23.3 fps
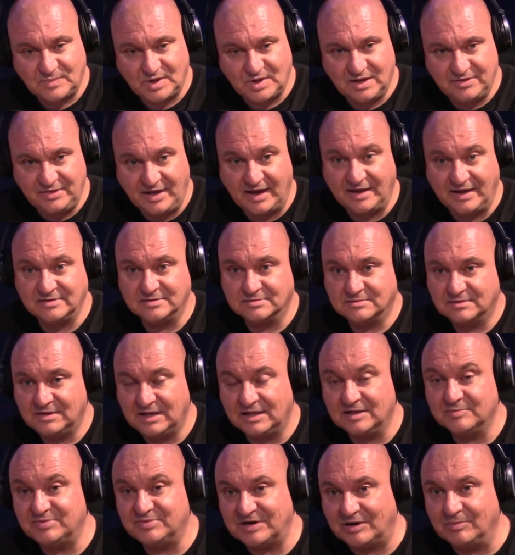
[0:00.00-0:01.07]
And then
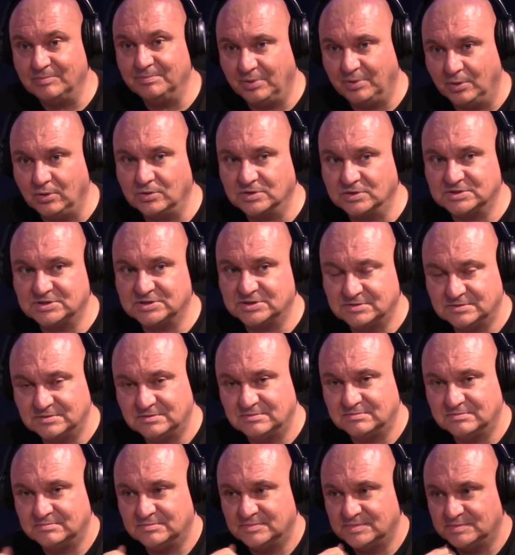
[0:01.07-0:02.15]
Little Brown bought
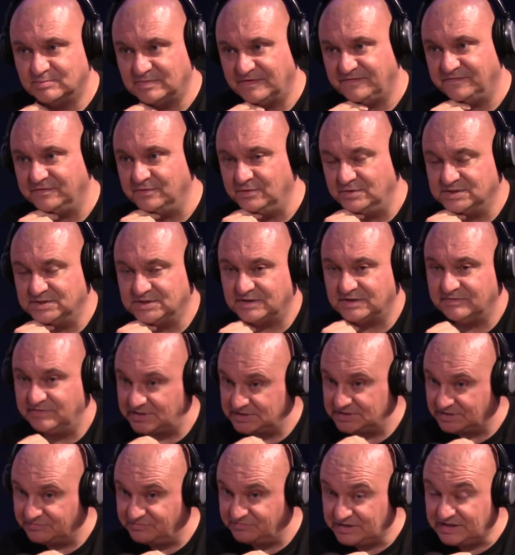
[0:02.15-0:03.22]
my Fluke
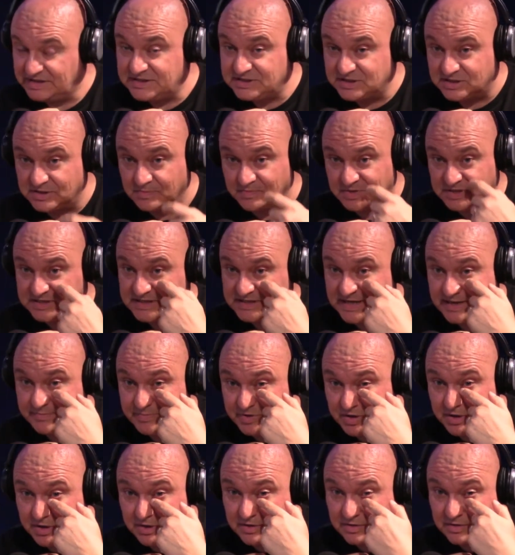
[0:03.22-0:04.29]
series and released them the same
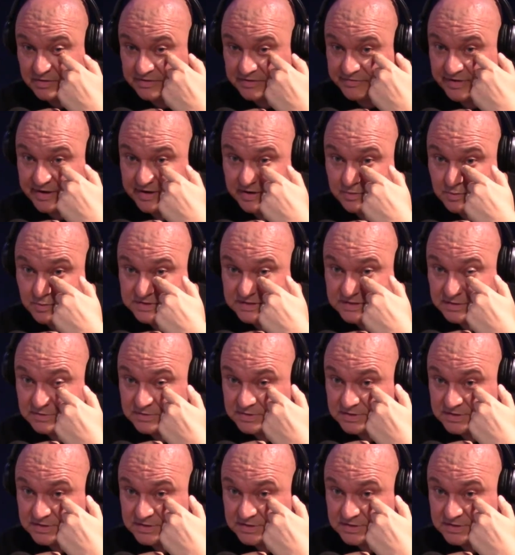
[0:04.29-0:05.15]
year the creator was out.